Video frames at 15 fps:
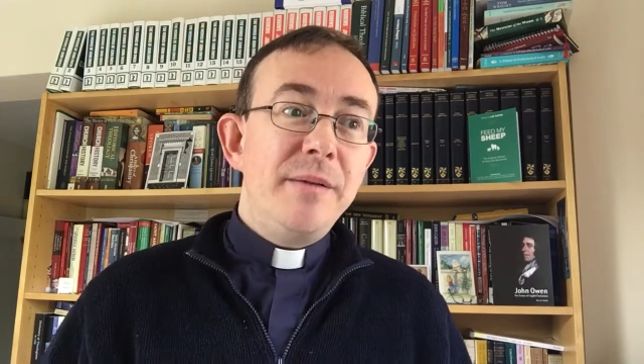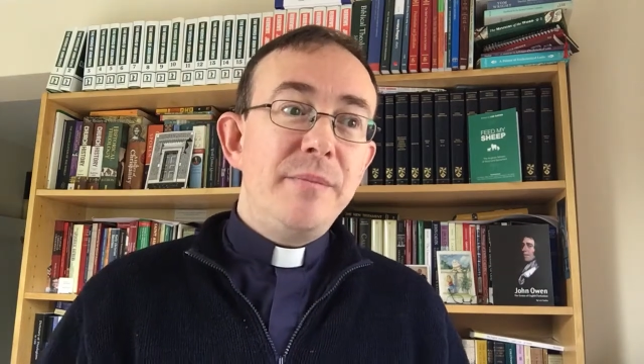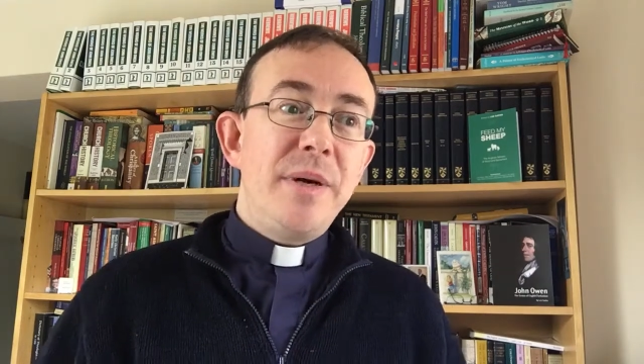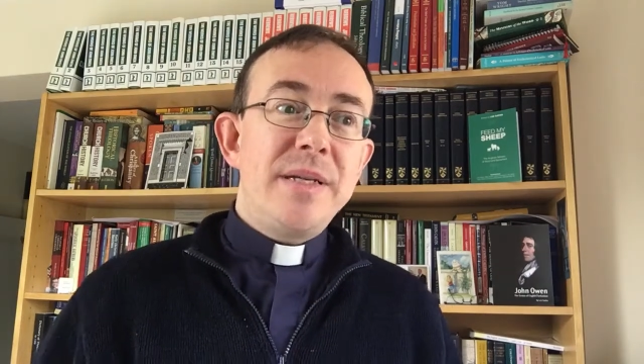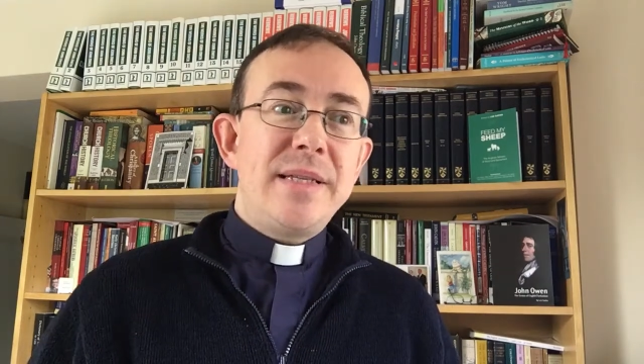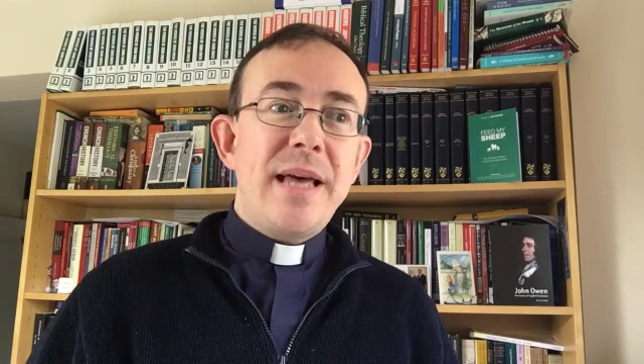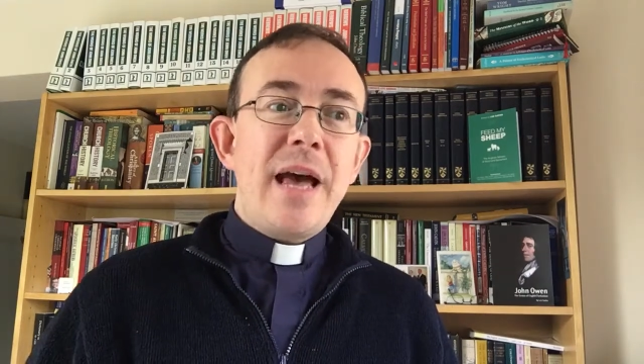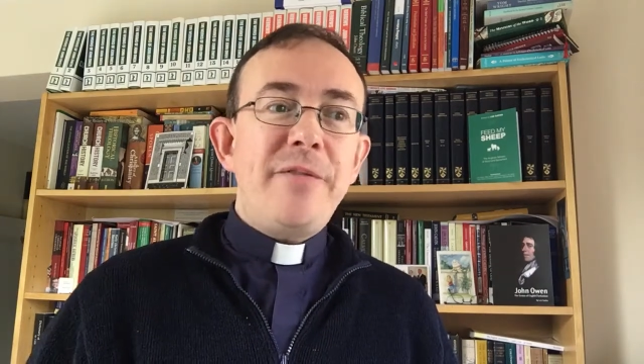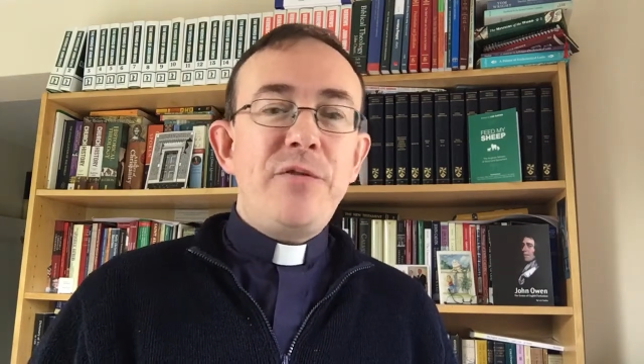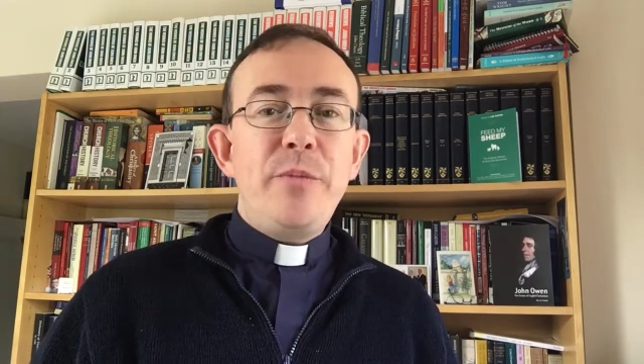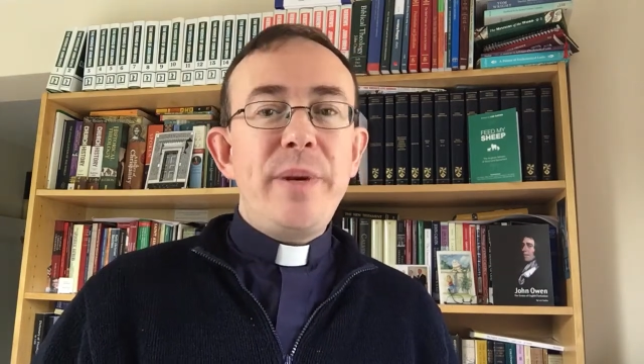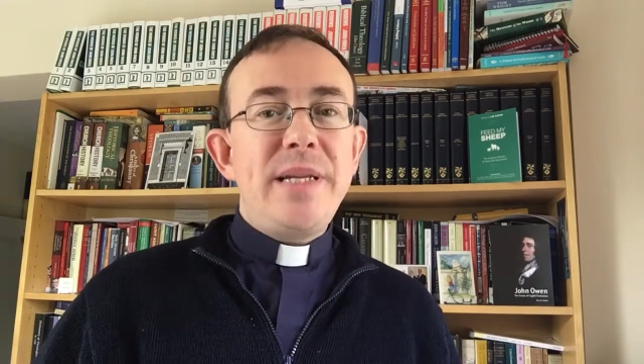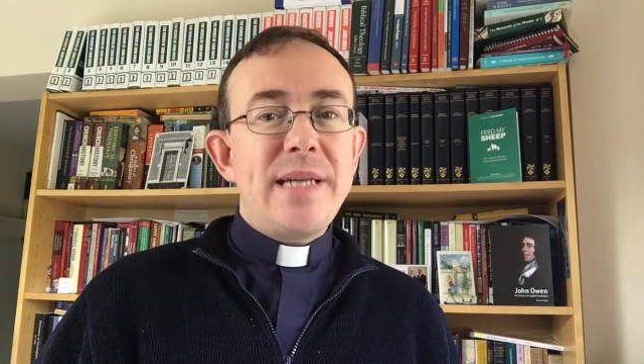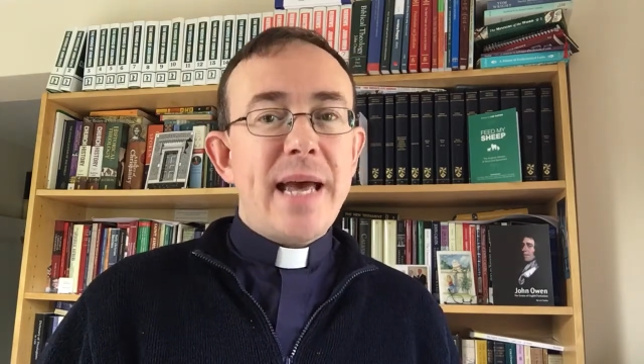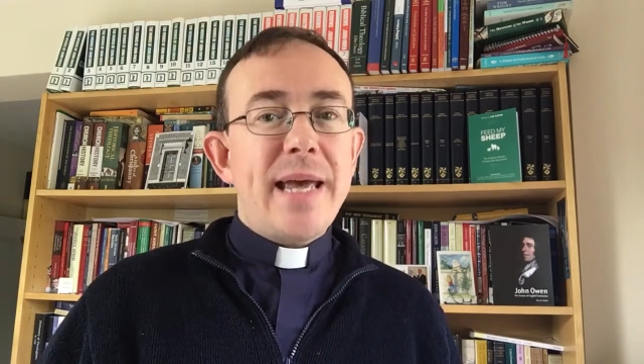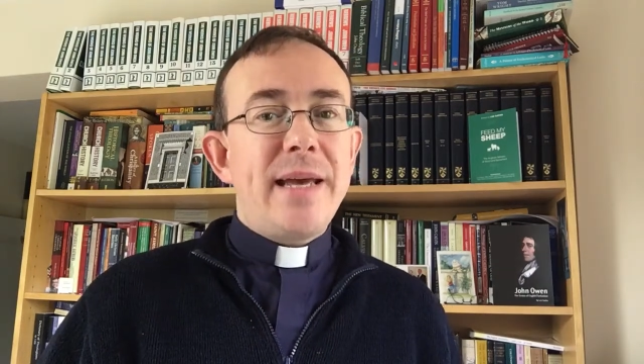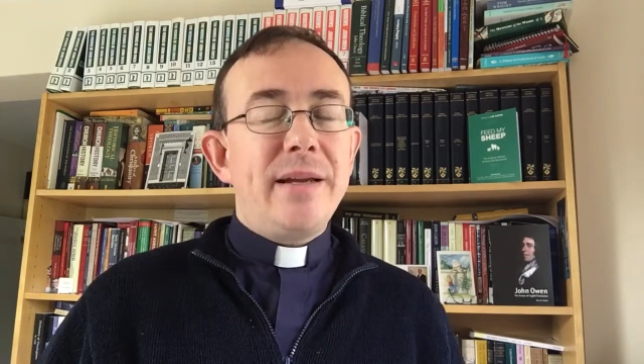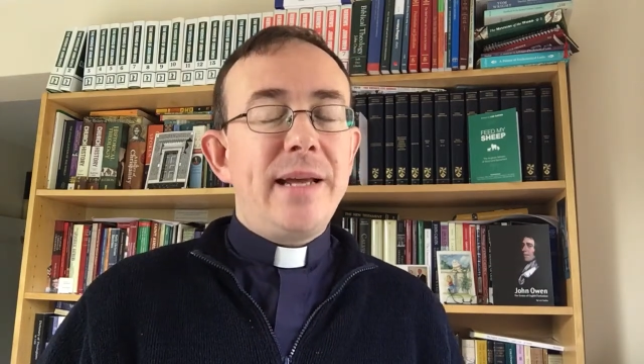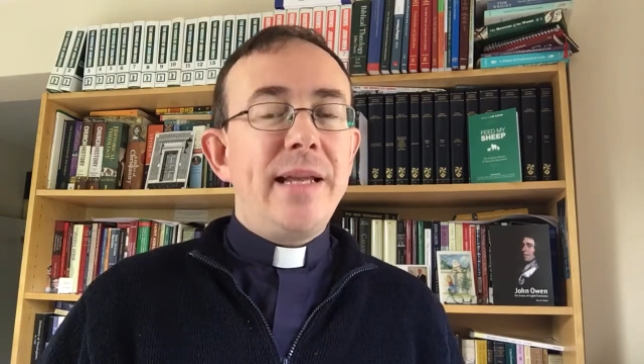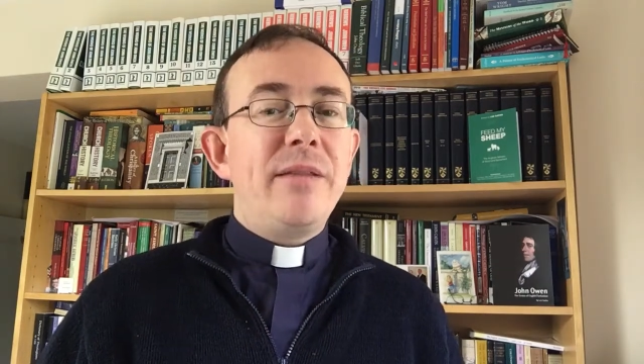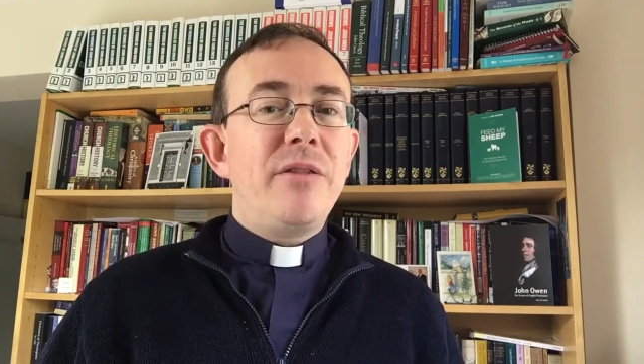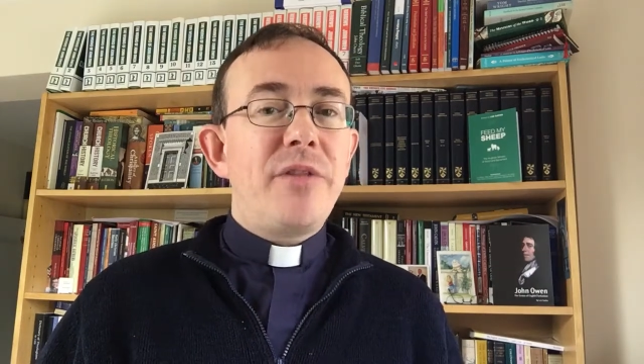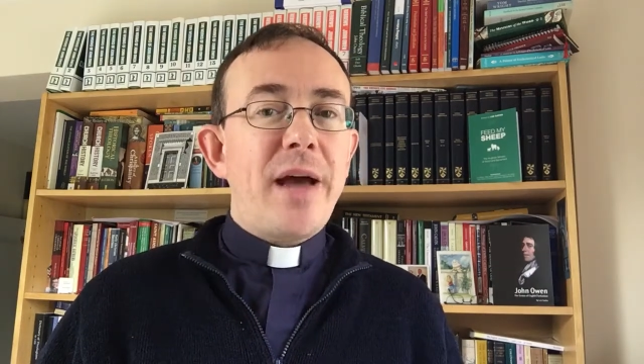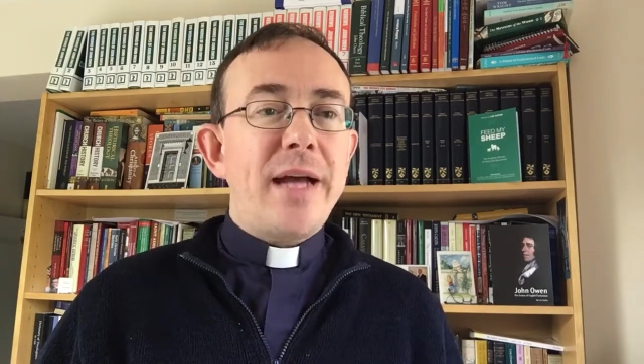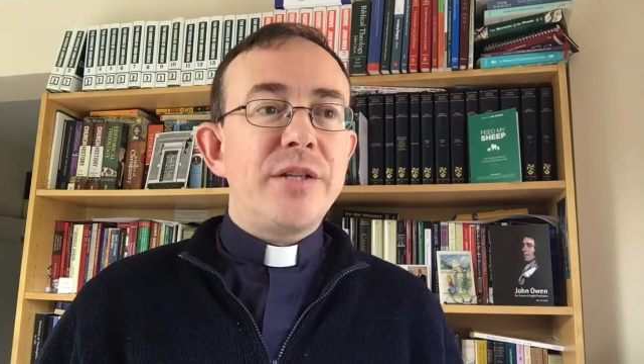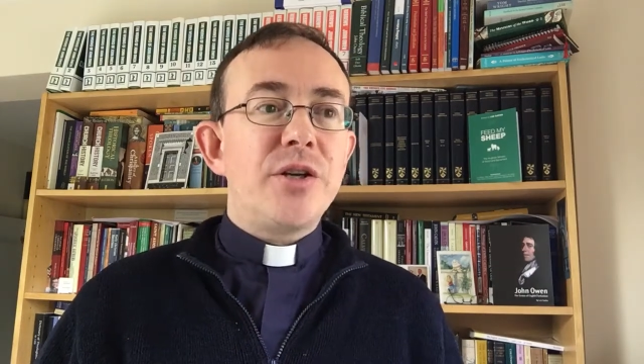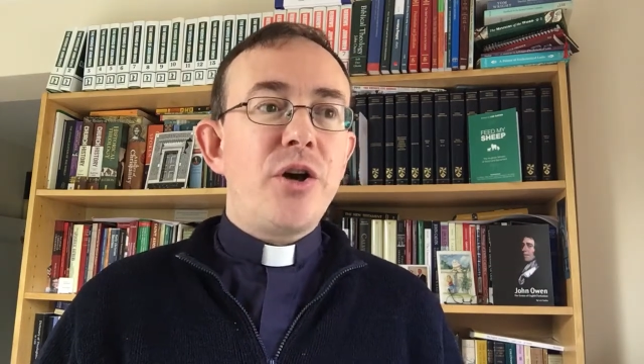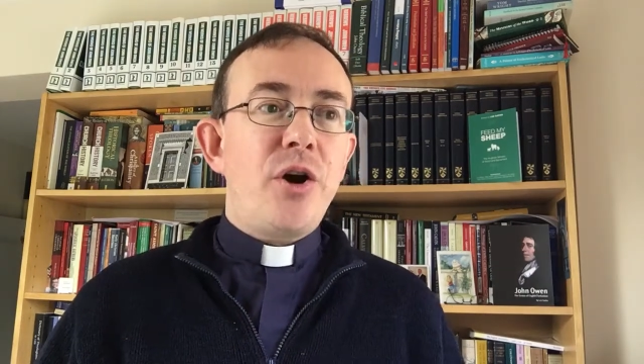must therefore be taken in that